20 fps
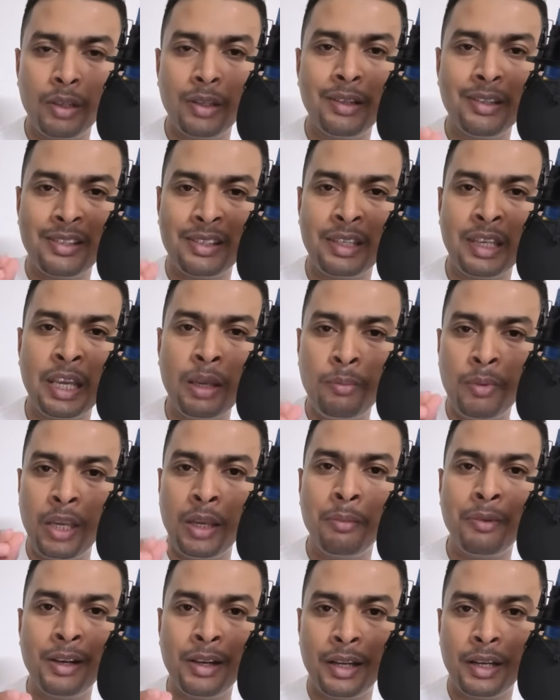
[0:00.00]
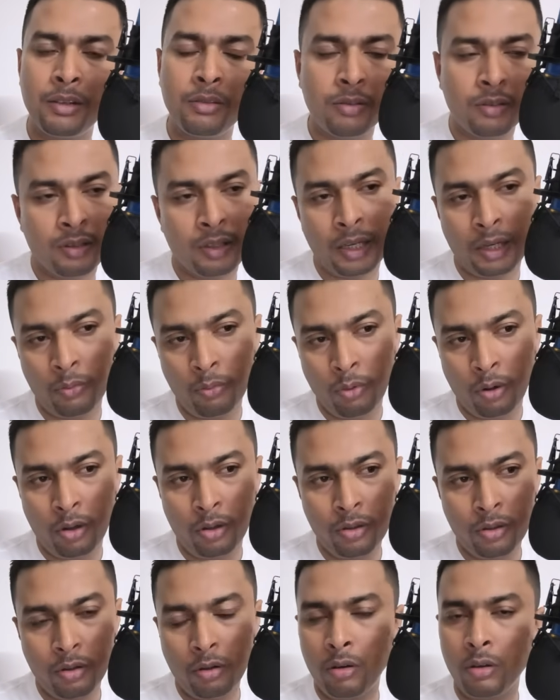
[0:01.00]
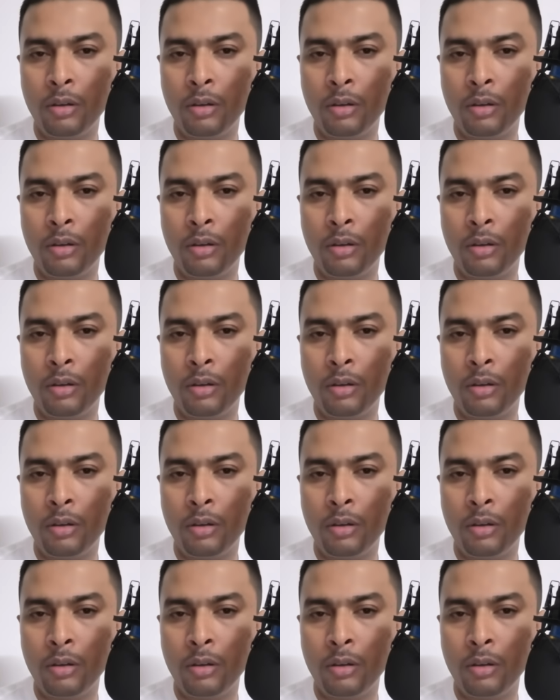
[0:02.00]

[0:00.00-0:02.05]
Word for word: with the same email address that was